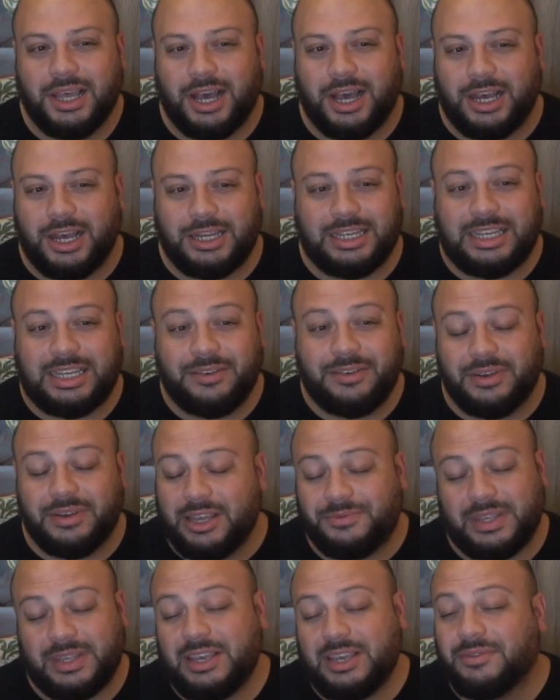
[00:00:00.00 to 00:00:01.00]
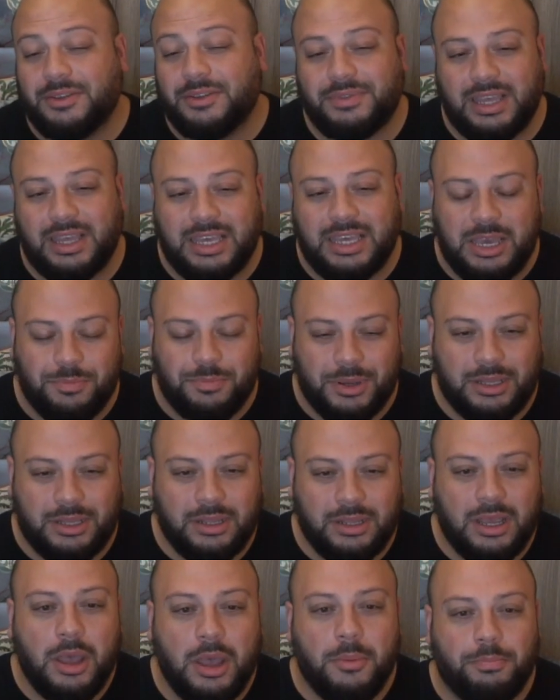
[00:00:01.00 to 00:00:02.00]
even if they keep it.
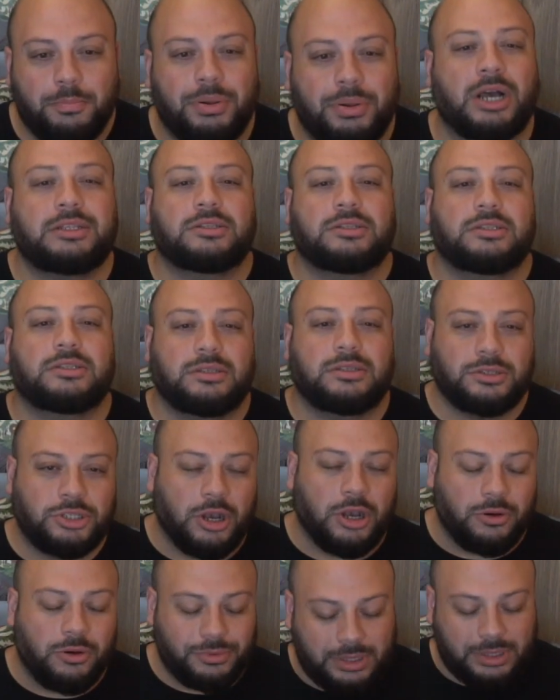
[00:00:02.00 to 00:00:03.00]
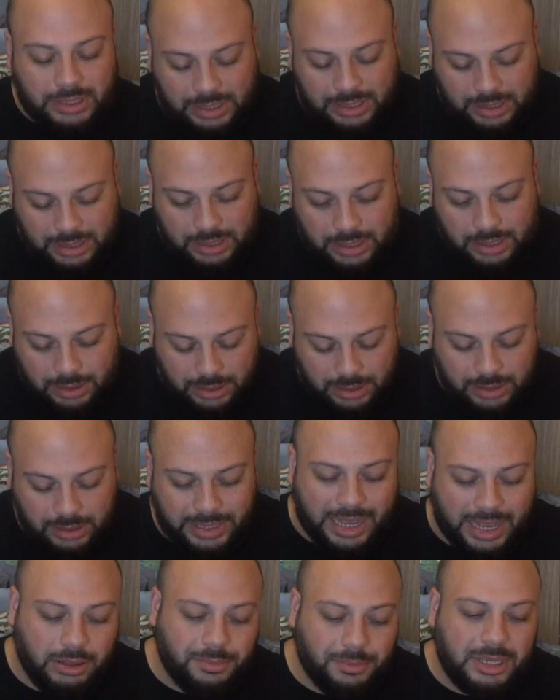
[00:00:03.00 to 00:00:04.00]
But so
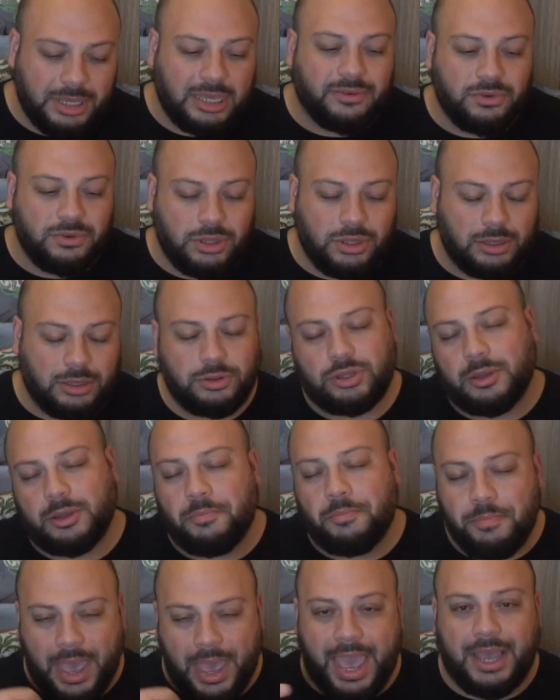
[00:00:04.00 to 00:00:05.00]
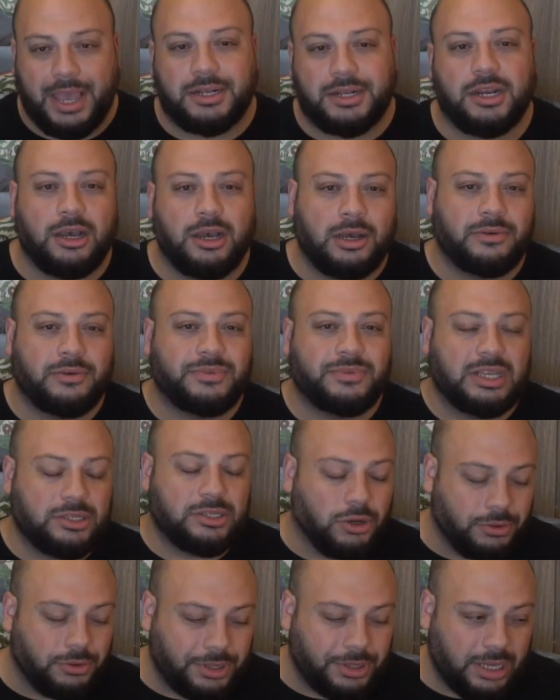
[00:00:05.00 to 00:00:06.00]
now let me give you the bad of this
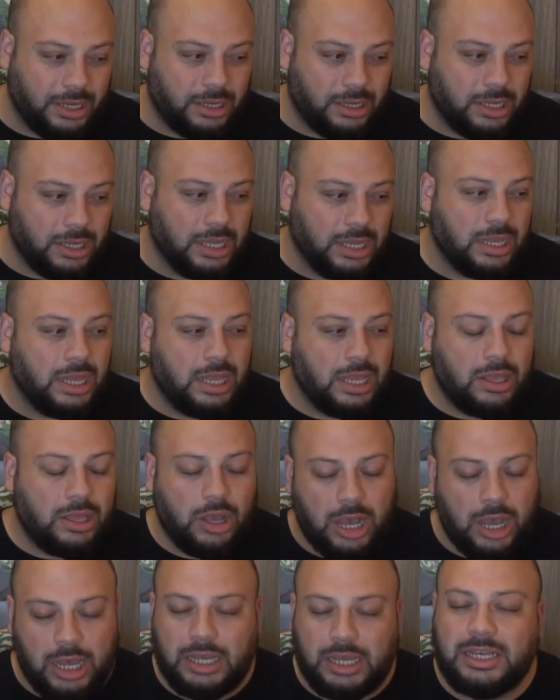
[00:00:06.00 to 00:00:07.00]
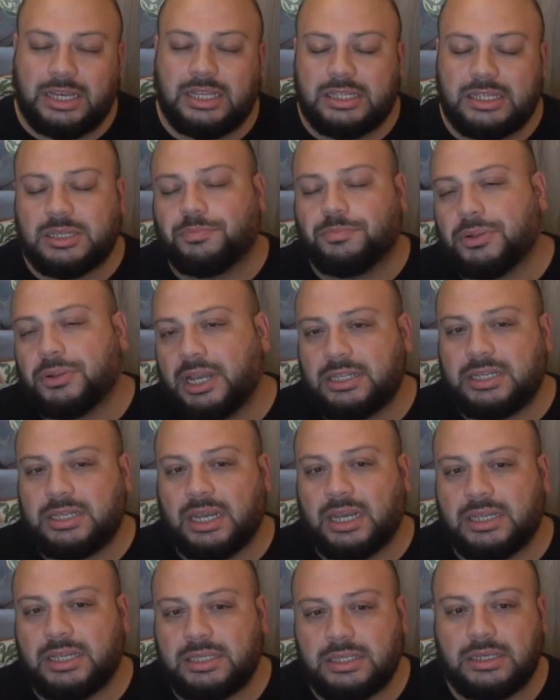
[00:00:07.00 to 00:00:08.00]
whole thing. It is a
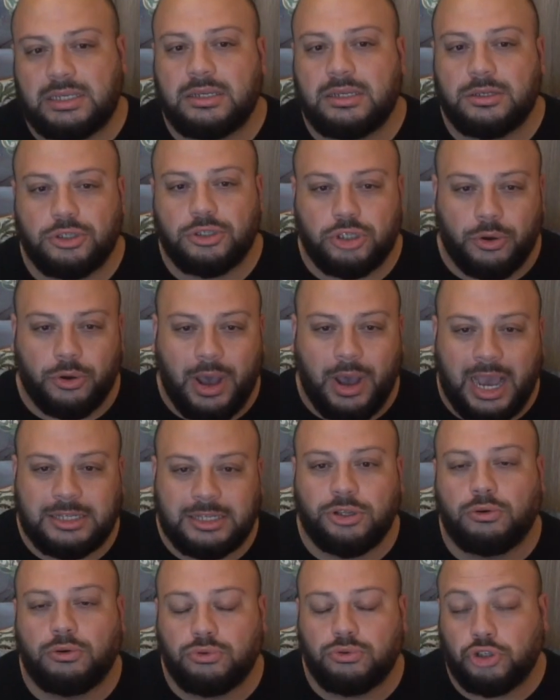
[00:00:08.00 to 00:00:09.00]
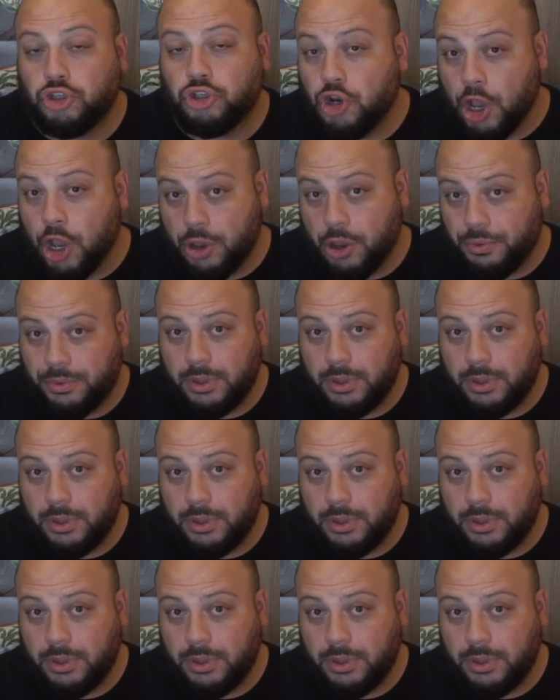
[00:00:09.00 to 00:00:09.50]
playtest, so I don't know.